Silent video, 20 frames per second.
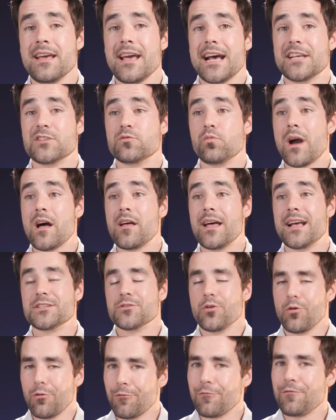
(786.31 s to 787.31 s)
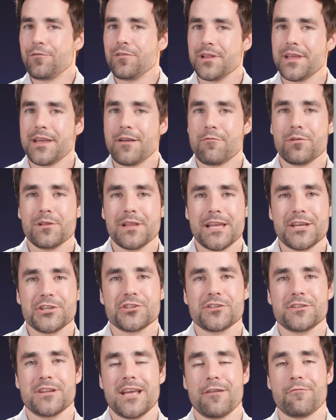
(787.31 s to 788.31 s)
as well as hopefully
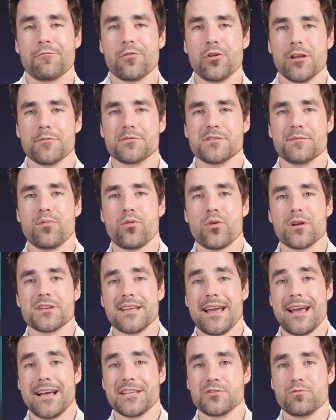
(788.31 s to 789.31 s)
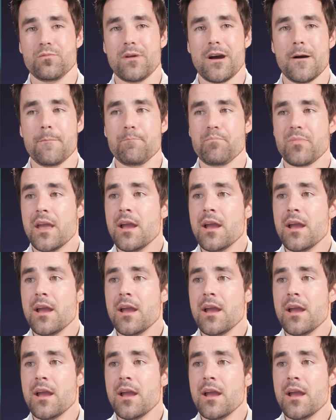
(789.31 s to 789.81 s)
relation and rollup support as well.